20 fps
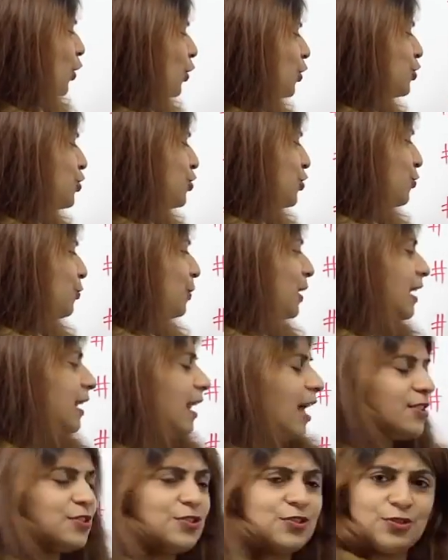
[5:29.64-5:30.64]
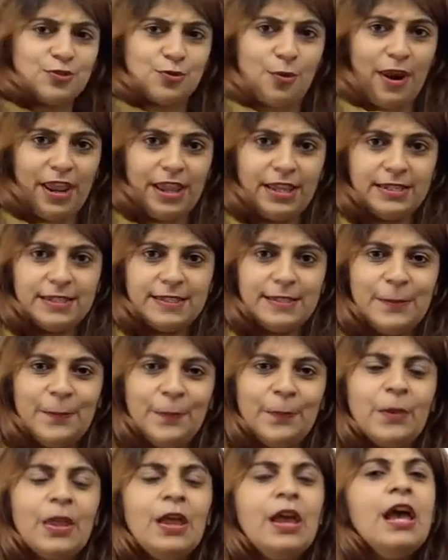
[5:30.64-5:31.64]
Could you illustrate?
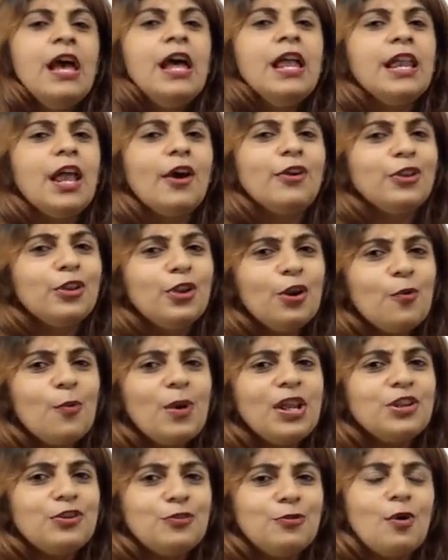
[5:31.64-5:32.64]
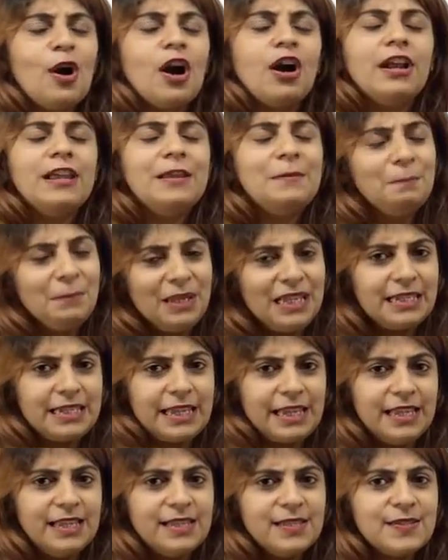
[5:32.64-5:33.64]
Now, you know, when you are in
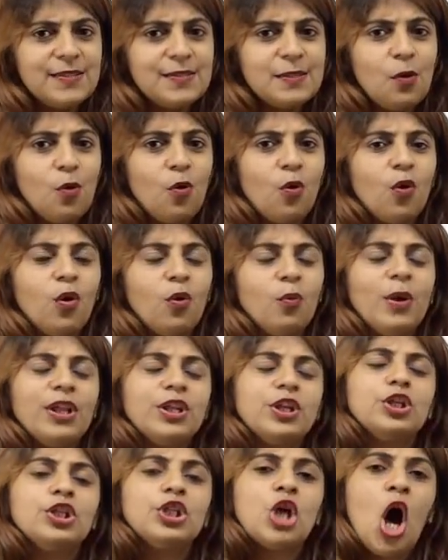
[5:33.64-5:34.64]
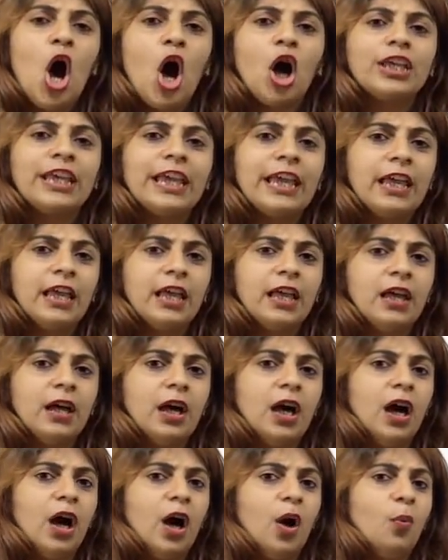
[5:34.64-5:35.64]
meetings or when you're talking
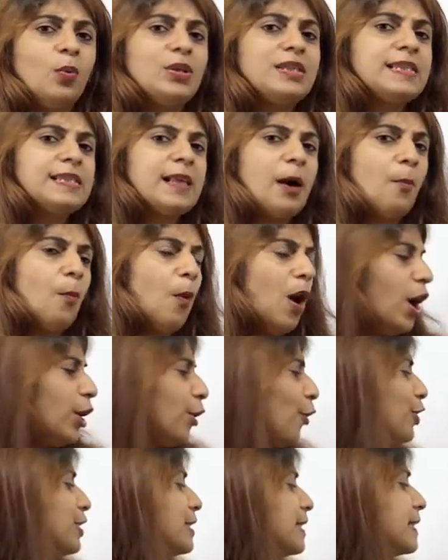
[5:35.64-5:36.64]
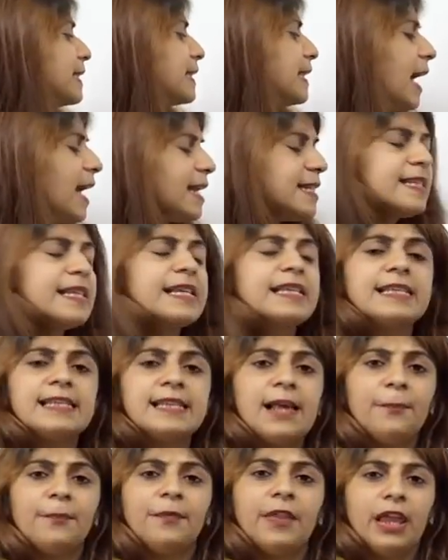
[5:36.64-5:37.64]
with someone or discussing
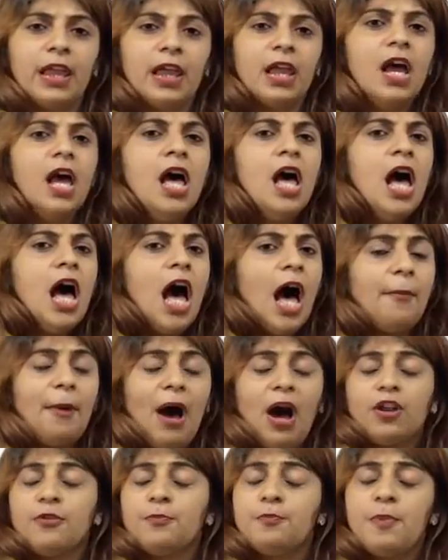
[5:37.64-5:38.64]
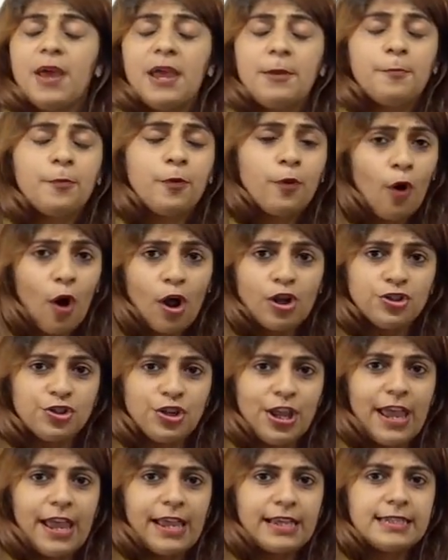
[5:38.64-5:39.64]
something about a big
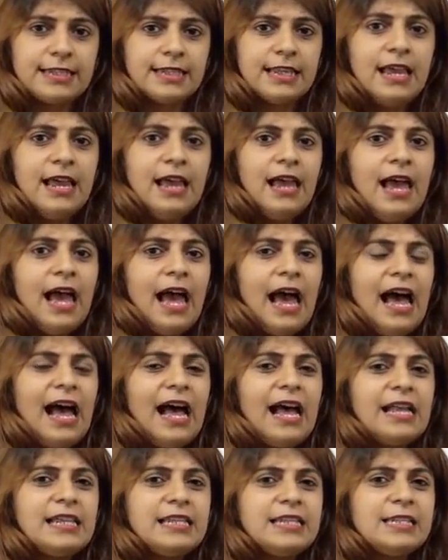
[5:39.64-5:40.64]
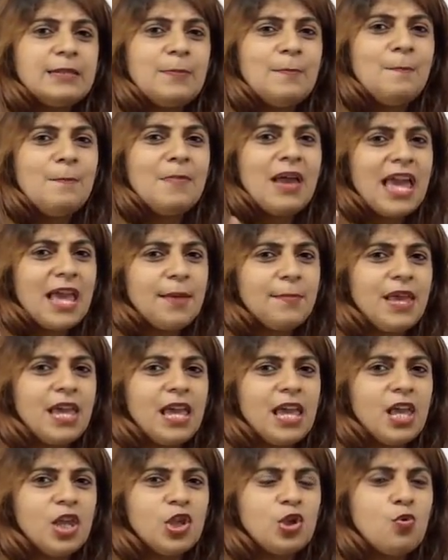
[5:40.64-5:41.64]
project, and
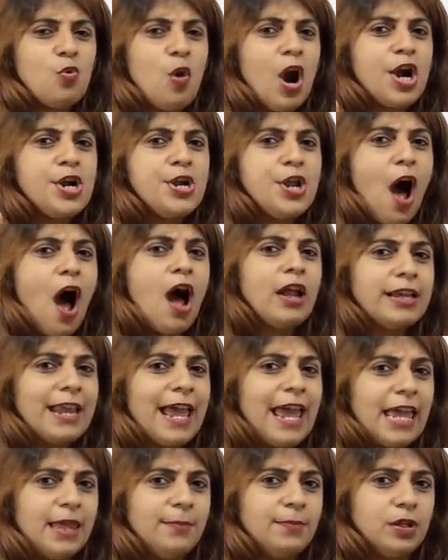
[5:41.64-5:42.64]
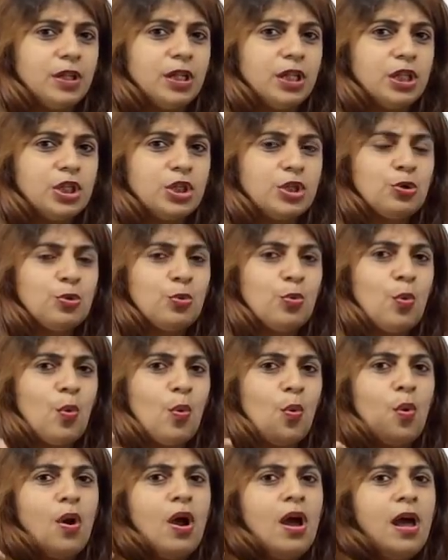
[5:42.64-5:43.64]
maybe you are not able
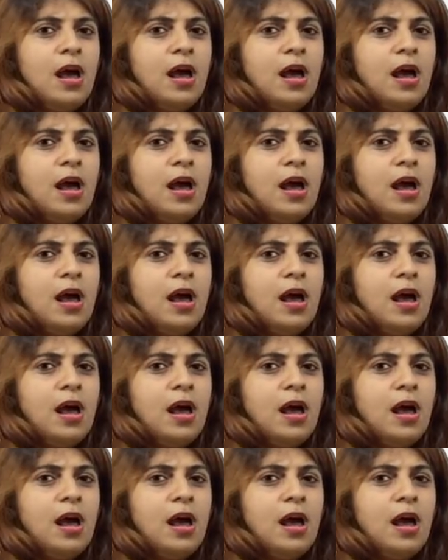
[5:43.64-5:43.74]
to